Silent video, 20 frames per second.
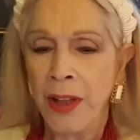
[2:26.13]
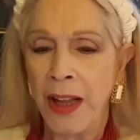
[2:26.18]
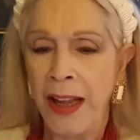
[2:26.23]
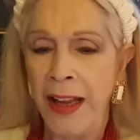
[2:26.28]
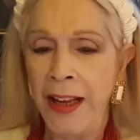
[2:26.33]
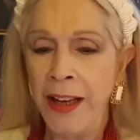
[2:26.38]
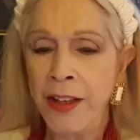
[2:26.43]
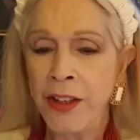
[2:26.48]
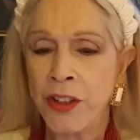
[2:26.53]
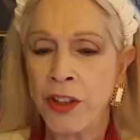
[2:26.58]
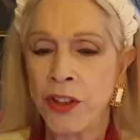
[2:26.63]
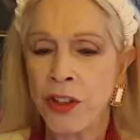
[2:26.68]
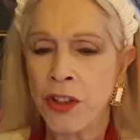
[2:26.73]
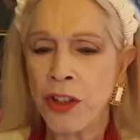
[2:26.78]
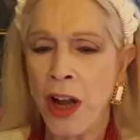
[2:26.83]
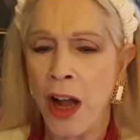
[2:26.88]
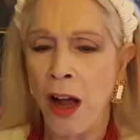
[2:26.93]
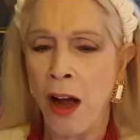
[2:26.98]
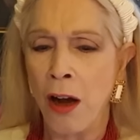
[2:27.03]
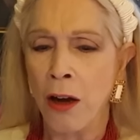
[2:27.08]

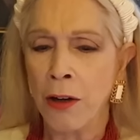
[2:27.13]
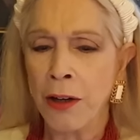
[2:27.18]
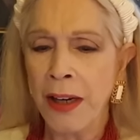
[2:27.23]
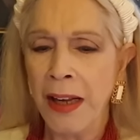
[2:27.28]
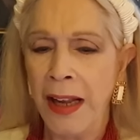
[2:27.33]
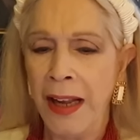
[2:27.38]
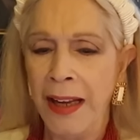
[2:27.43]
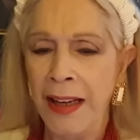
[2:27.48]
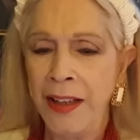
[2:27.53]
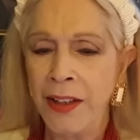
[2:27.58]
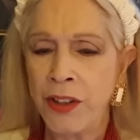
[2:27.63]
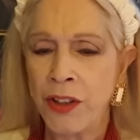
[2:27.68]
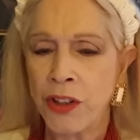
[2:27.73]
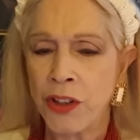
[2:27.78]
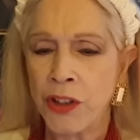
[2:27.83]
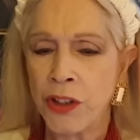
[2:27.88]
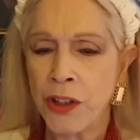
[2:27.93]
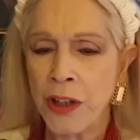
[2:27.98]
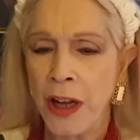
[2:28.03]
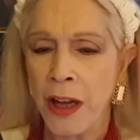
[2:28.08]

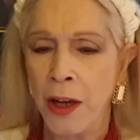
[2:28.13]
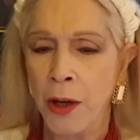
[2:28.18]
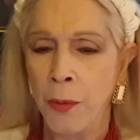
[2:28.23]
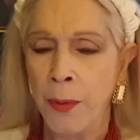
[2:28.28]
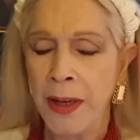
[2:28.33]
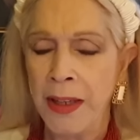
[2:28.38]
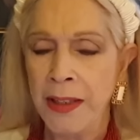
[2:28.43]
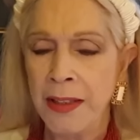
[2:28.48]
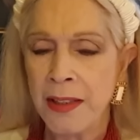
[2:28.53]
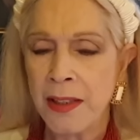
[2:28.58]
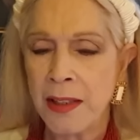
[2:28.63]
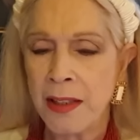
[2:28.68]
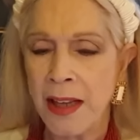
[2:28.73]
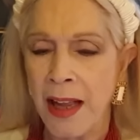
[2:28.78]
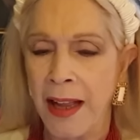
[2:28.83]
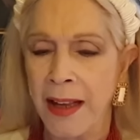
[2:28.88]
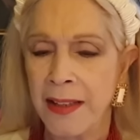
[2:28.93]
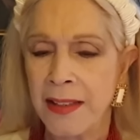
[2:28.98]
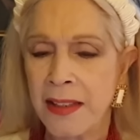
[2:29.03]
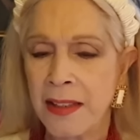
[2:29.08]
H.R.H. Owen
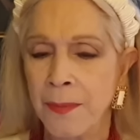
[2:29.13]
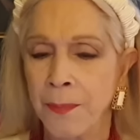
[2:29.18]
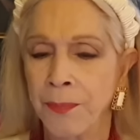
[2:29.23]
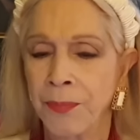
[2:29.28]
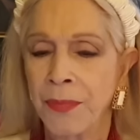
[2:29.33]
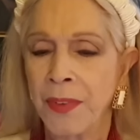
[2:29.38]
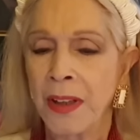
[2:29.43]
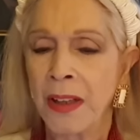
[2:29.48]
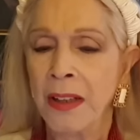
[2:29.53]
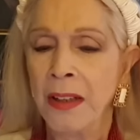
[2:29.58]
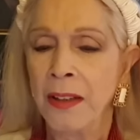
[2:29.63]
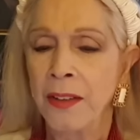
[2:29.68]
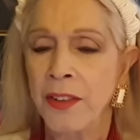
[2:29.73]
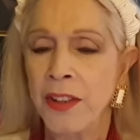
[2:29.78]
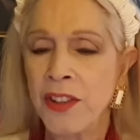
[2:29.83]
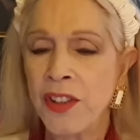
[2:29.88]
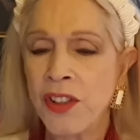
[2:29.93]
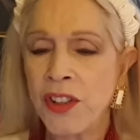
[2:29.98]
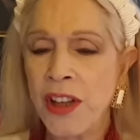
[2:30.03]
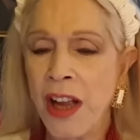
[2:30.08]
says,
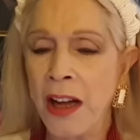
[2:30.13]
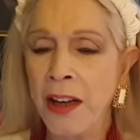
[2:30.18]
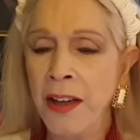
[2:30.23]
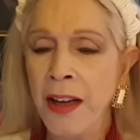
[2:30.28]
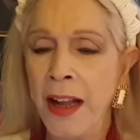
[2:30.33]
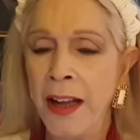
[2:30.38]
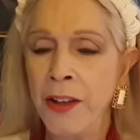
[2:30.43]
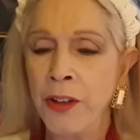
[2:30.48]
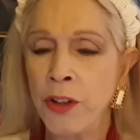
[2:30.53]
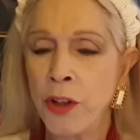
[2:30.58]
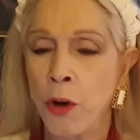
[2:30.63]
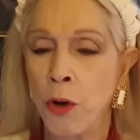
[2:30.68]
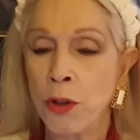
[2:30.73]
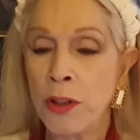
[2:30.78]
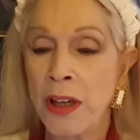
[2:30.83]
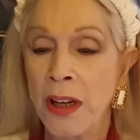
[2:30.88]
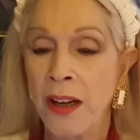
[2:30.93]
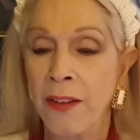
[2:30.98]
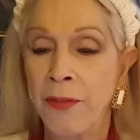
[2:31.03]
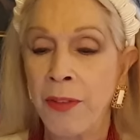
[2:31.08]
"The son and
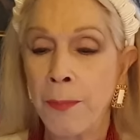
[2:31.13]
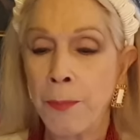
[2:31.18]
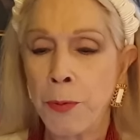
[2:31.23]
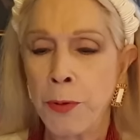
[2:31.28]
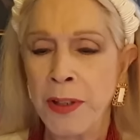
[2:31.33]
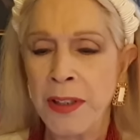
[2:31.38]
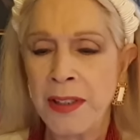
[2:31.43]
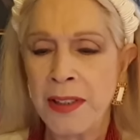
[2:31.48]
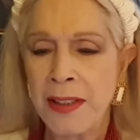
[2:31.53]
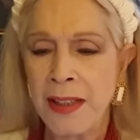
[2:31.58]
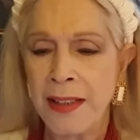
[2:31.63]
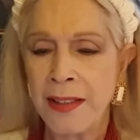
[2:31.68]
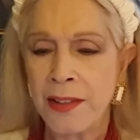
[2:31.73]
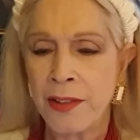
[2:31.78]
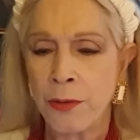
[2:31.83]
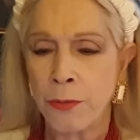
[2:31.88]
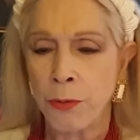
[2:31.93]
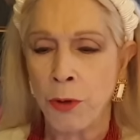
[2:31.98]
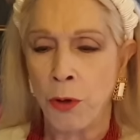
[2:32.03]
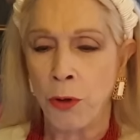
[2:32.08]
daughter of the
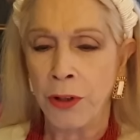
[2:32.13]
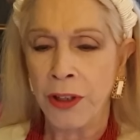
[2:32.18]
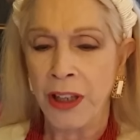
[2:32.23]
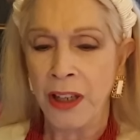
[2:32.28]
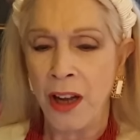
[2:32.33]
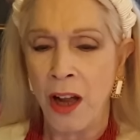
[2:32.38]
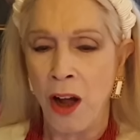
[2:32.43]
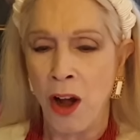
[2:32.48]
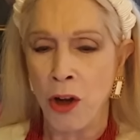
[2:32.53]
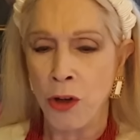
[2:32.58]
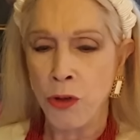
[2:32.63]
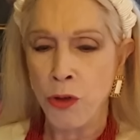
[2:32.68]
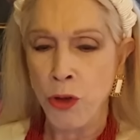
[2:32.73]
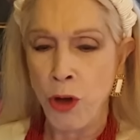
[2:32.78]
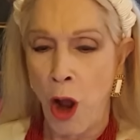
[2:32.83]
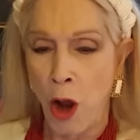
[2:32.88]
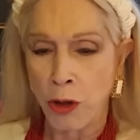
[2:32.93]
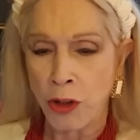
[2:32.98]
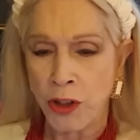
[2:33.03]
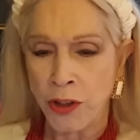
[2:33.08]
Princess Royal are
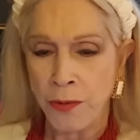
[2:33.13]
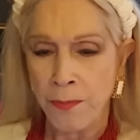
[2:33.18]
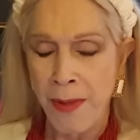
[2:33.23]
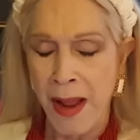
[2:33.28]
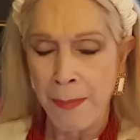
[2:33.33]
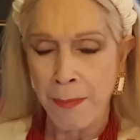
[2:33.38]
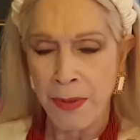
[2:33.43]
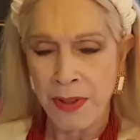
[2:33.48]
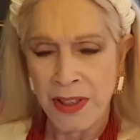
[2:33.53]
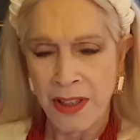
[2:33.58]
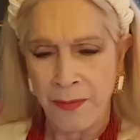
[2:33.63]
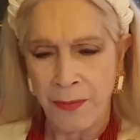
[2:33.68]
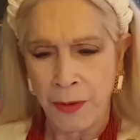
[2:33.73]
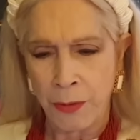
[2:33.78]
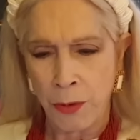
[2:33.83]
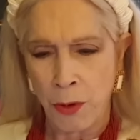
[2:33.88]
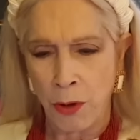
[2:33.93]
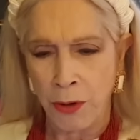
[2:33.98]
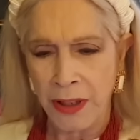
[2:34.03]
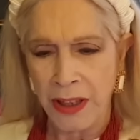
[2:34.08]
not members of
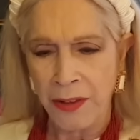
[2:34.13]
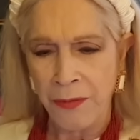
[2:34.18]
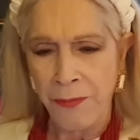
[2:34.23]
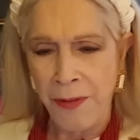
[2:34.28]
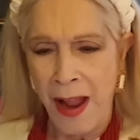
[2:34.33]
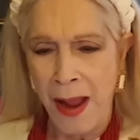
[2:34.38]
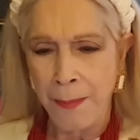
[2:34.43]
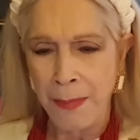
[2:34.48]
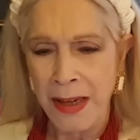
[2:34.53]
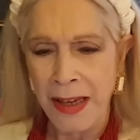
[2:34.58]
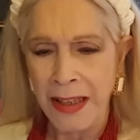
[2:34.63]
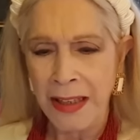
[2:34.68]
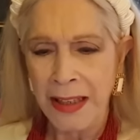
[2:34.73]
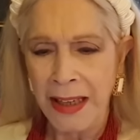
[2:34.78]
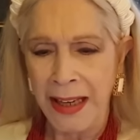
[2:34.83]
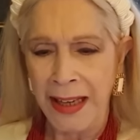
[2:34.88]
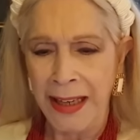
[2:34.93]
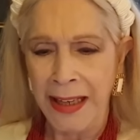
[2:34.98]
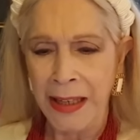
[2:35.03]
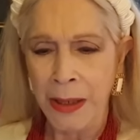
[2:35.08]
the royal family."
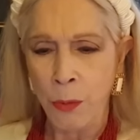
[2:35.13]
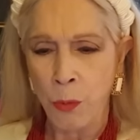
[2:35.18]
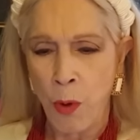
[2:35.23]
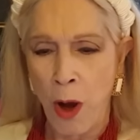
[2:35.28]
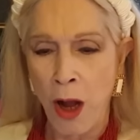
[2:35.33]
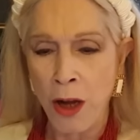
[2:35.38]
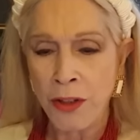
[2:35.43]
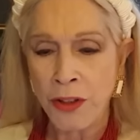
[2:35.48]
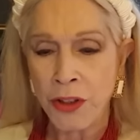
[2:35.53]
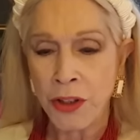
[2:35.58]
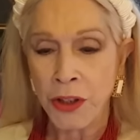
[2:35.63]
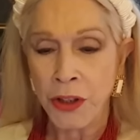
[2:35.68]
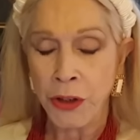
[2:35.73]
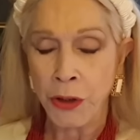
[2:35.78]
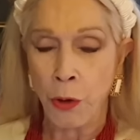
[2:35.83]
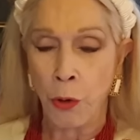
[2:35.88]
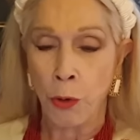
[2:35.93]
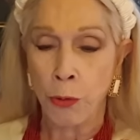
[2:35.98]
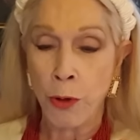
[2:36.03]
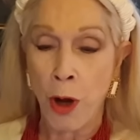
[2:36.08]
A what?
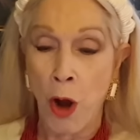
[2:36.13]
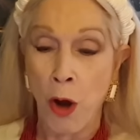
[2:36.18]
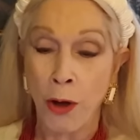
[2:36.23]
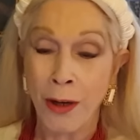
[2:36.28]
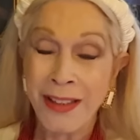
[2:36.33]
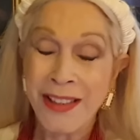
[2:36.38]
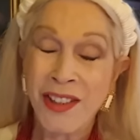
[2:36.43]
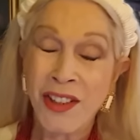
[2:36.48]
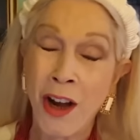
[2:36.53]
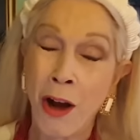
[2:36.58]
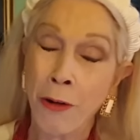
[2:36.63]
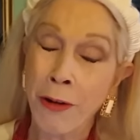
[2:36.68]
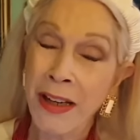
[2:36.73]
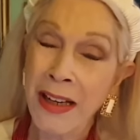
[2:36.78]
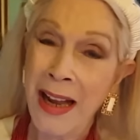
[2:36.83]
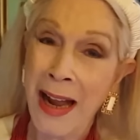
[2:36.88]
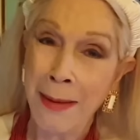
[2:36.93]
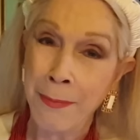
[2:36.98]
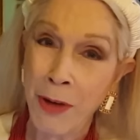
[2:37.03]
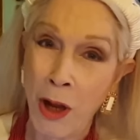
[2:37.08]
You're wrong.
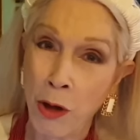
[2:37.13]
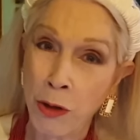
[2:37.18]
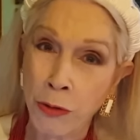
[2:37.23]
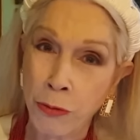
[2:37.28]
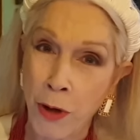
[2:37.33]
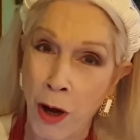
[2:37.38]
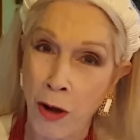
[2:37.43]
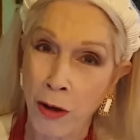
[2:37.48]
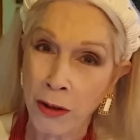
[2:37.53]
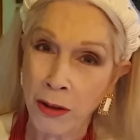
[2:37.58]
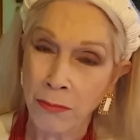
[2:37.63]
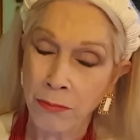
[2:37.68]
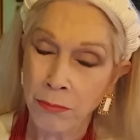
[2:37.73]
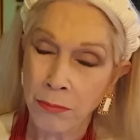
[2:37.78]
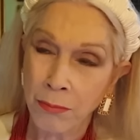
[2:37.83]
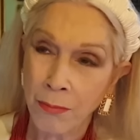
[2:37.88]
Sorry, I'm not wrong.